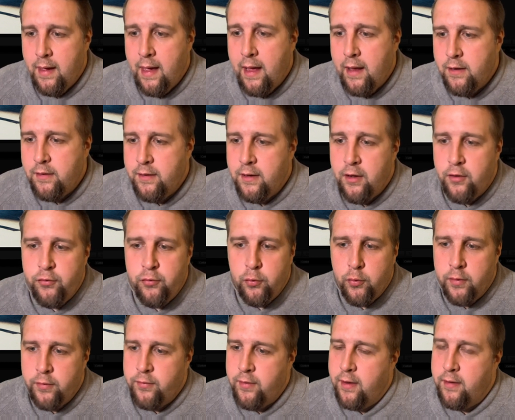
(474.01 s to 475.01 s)
And in a
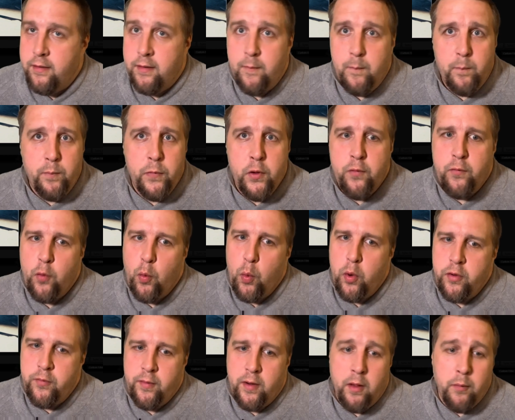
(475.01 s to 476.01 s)
tour setting, you have a
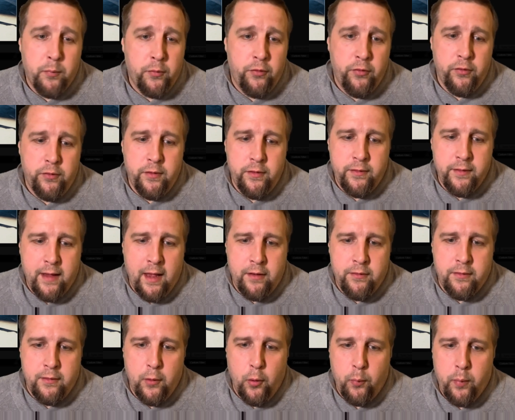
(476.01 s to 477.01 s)
wonderful opportunity to
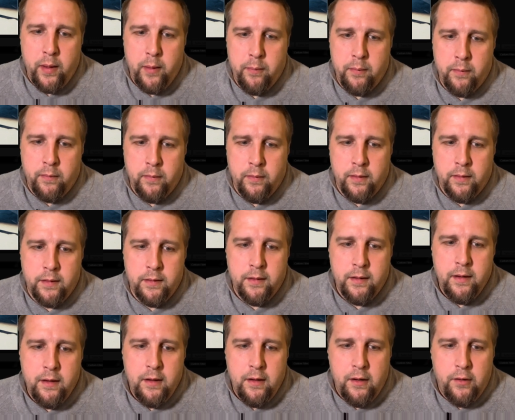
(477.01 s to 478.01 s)
get to know people and
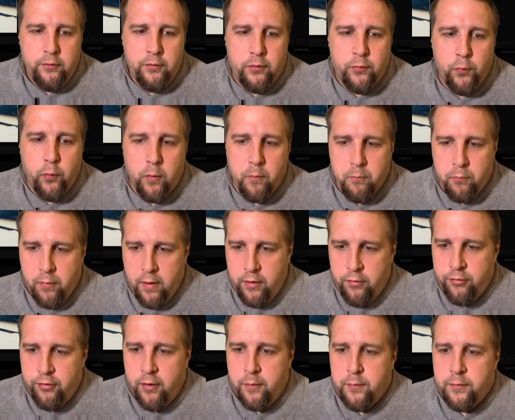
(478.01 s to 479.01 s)
just form
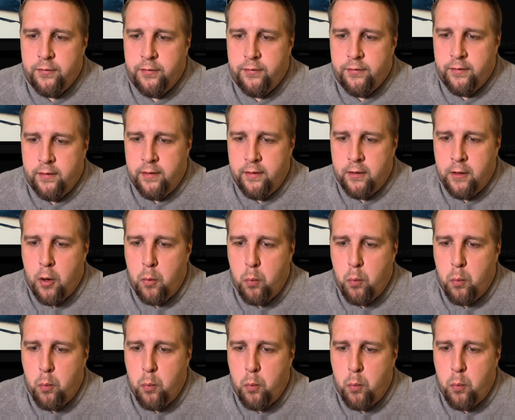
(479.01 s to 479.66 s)
friendships and